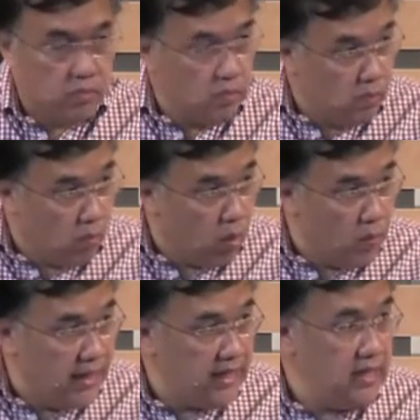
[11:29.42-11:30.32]
more
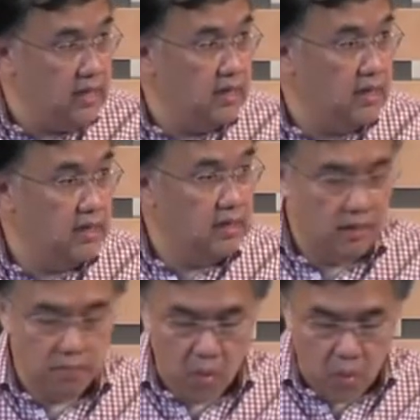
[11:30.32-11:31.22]
money,
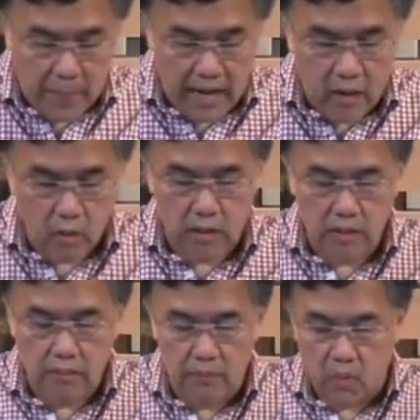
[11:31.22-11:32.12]
more power,
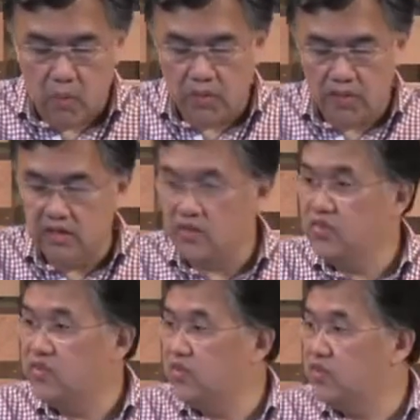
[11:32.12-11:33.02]
more
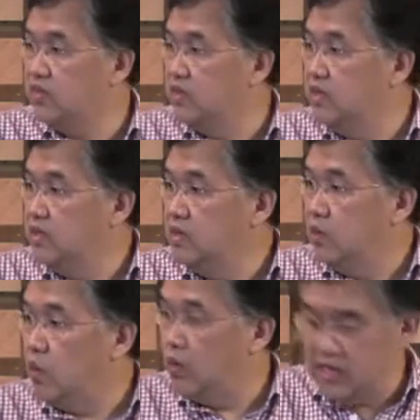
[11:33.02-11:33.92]
things.
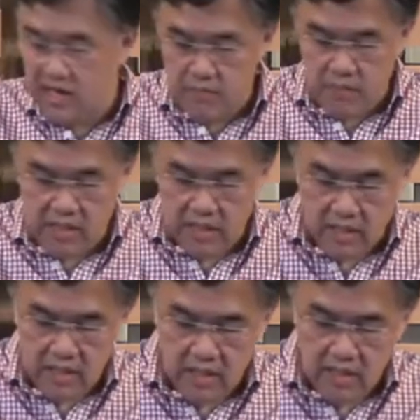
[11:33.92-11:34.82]
Or it can be
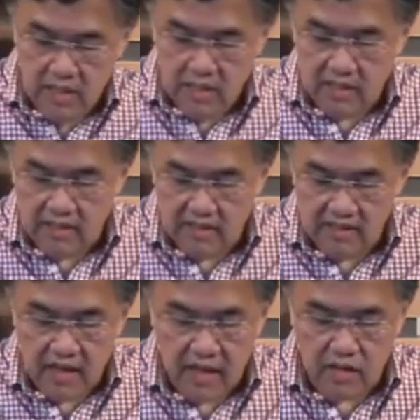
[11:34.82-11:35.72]
the
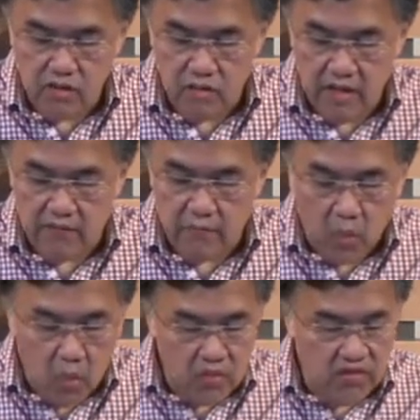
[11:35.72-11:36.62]
desire to have
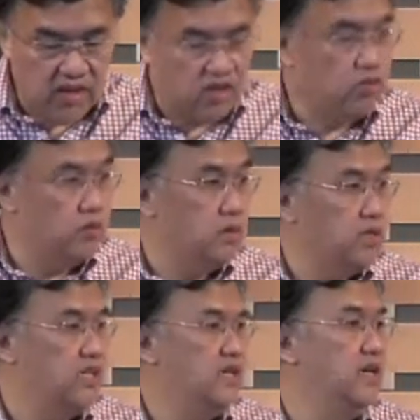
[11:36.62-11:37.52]
more
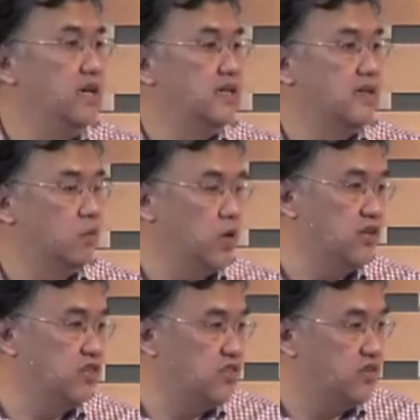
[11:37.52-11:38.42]
sexually than what
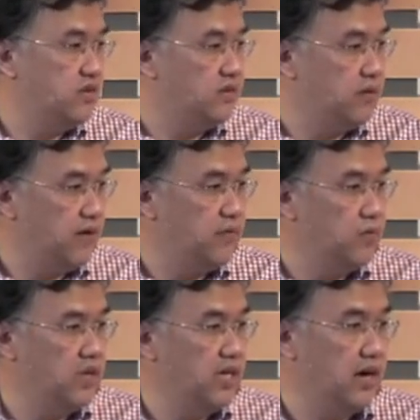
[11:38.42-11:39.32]
is
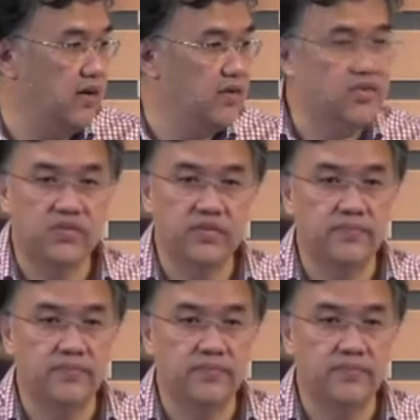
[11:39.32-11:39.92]
rightfully ours.